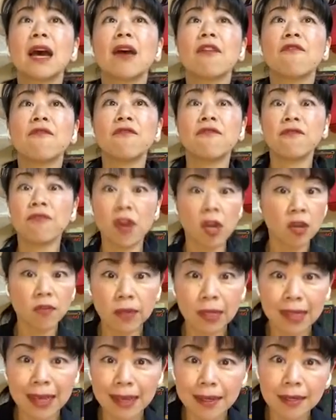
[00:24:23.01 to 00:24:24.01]
very,
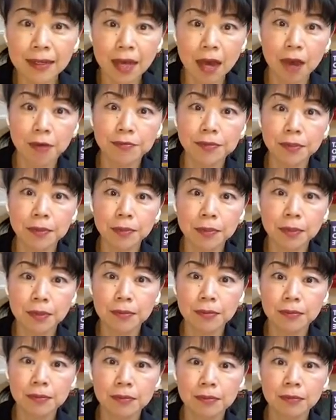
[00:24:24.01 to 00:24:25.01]
very uncomfortable.